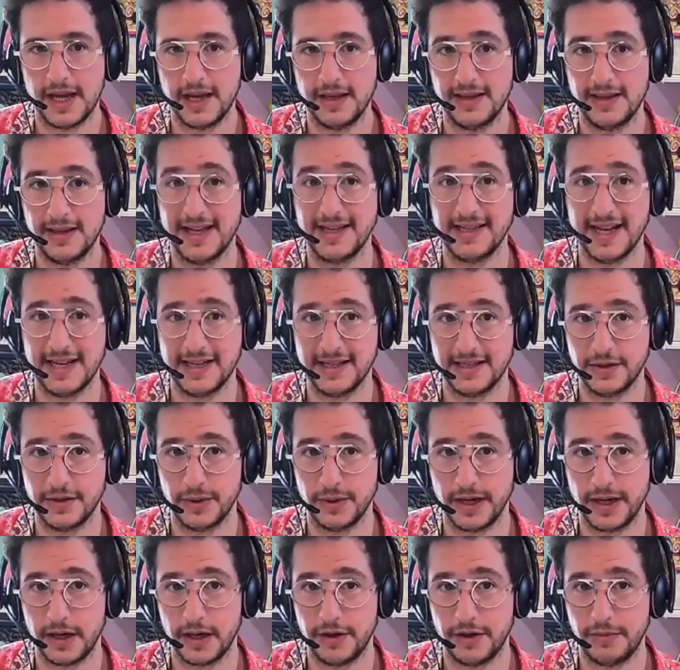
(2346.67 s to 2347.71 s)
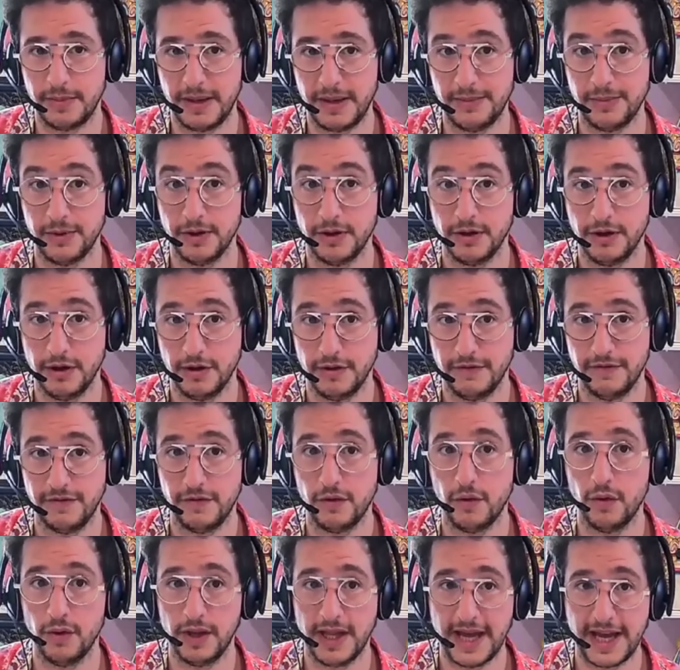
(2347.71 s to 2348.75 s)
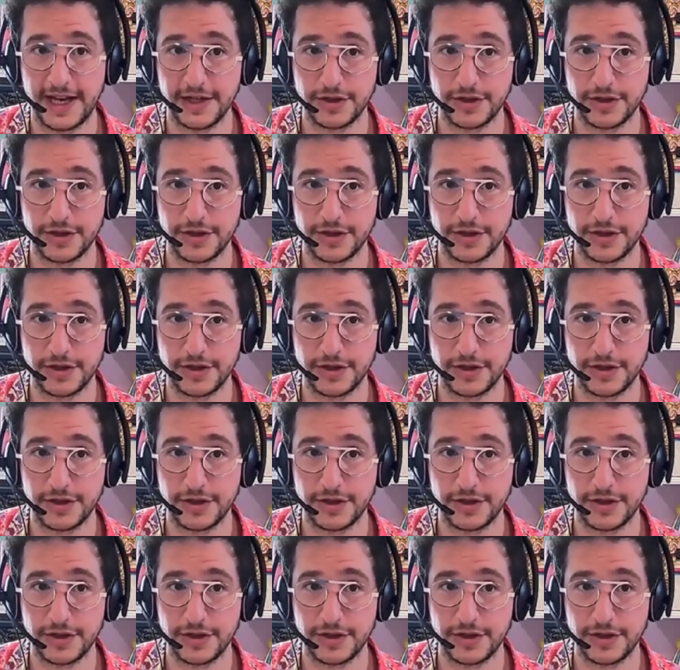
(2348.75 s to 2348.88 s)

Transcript: they tended to include people of